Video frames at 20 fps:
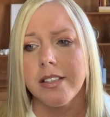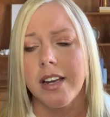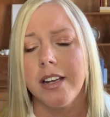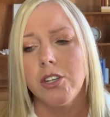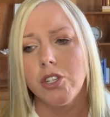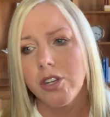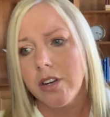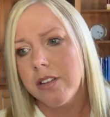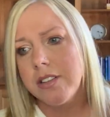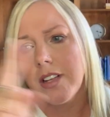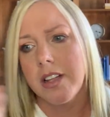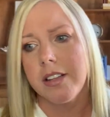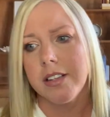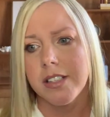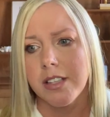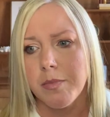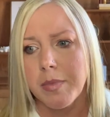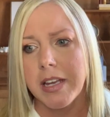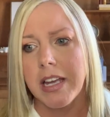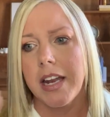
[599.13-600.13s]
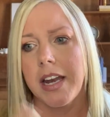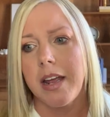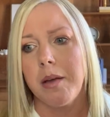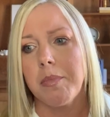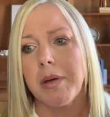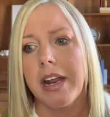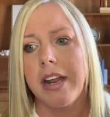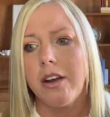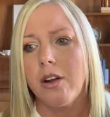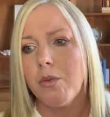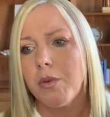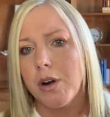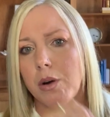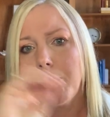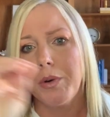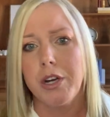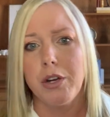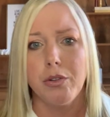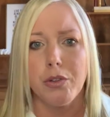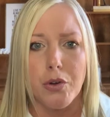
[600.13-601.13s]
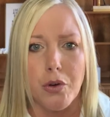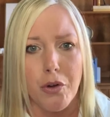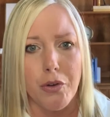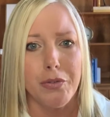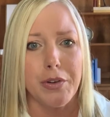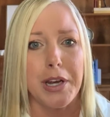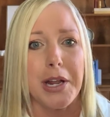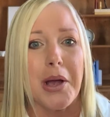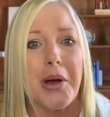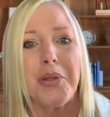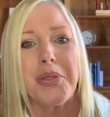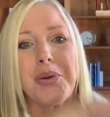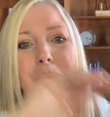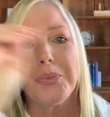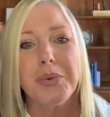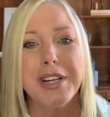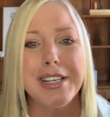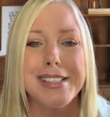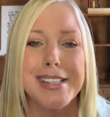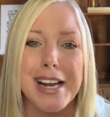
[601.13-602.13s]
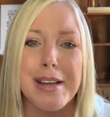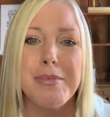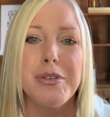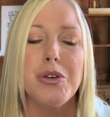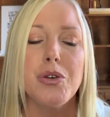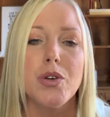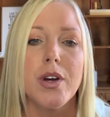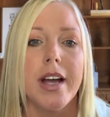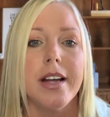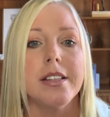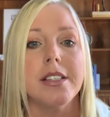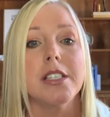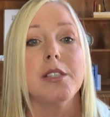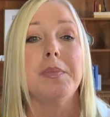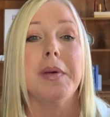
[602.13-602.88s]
and I should have said this in the beginning, but I don't want to redo the whole video. The reason I mute you guys is